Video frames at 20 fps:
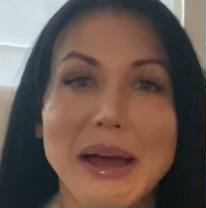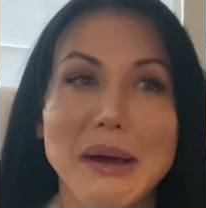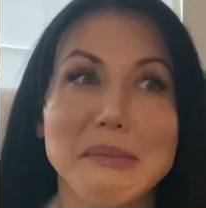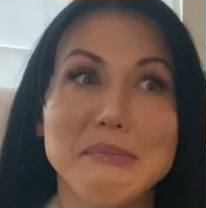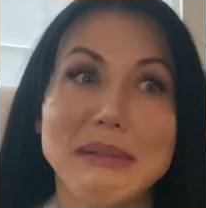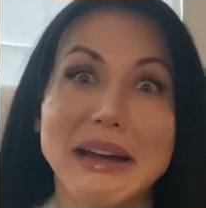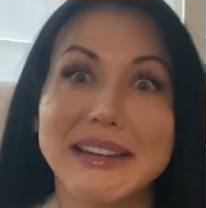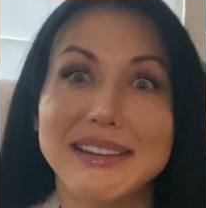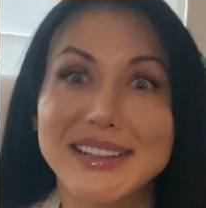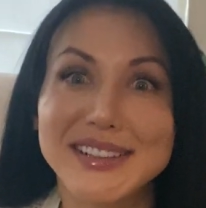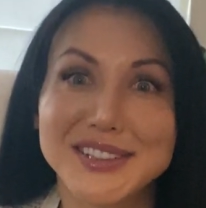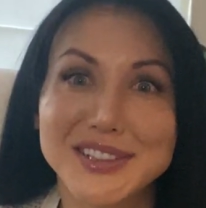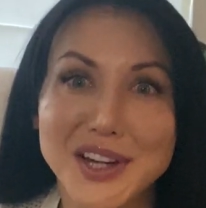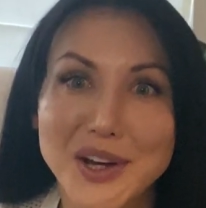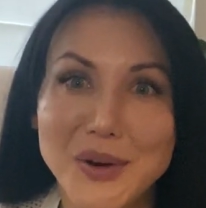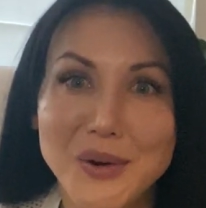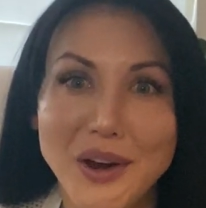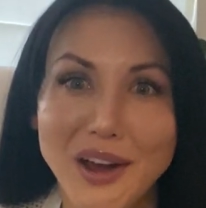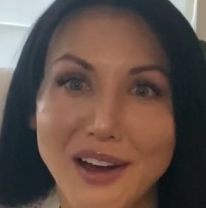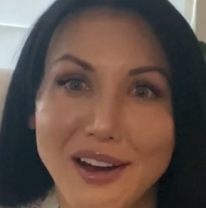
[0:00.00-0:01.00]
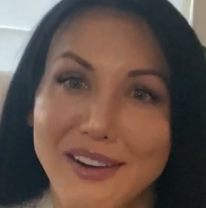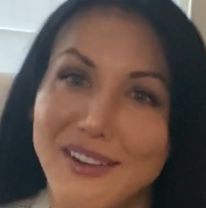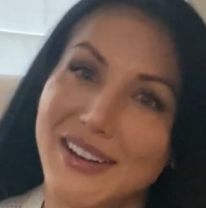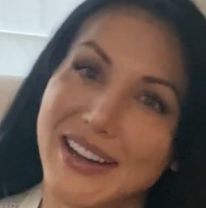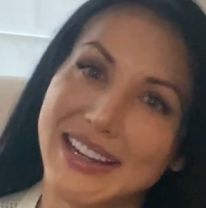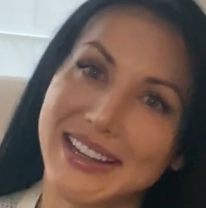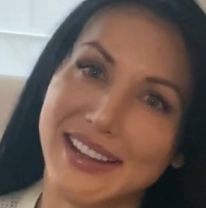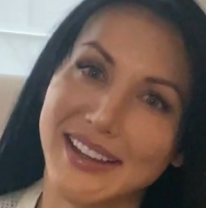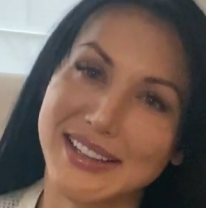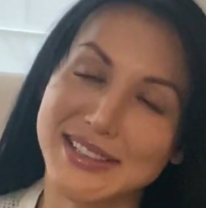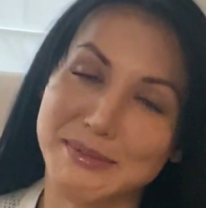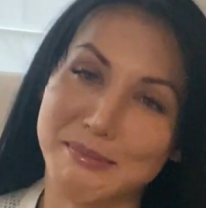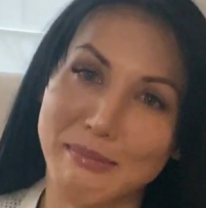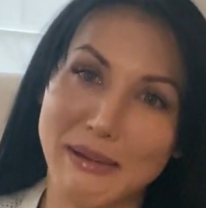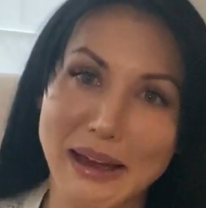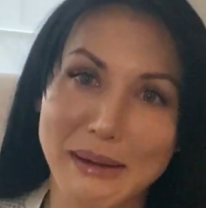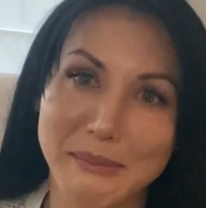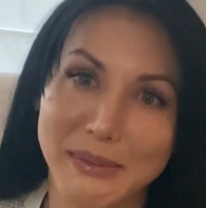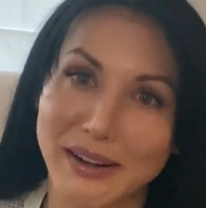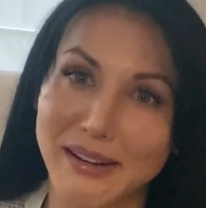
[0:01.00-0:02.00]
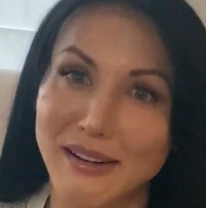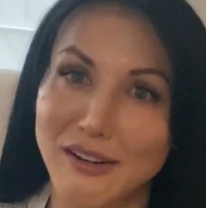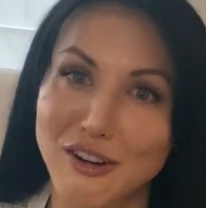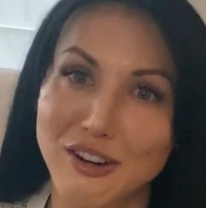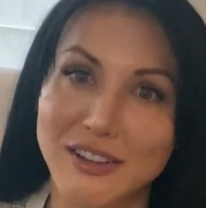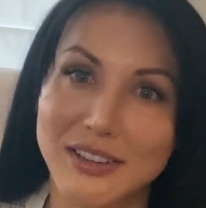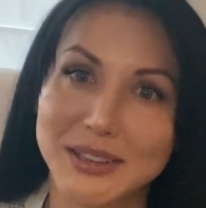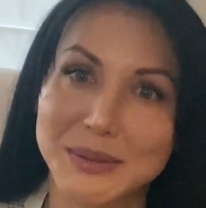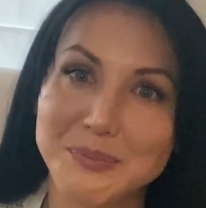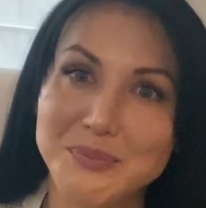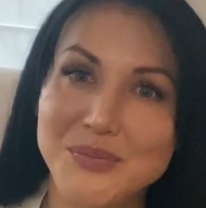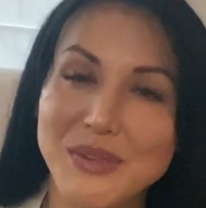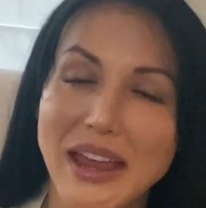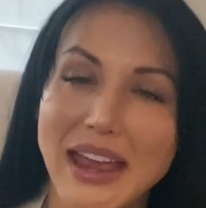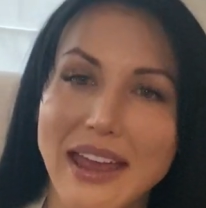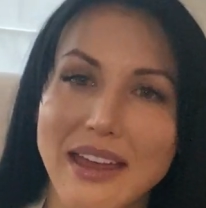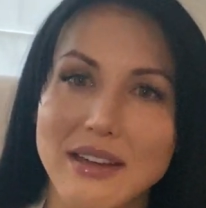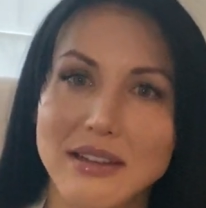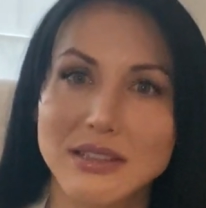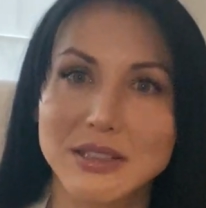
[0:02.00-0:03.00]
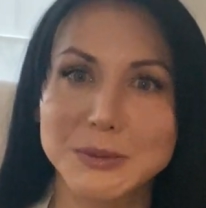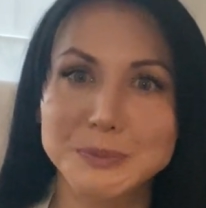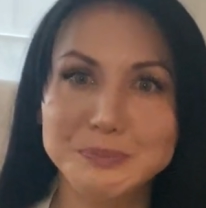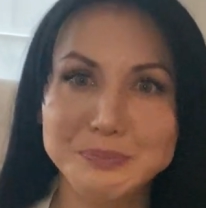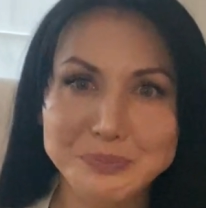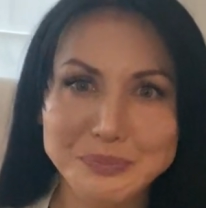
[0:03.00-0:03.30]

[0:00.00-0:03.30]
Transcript: My little Coco is my miracle, and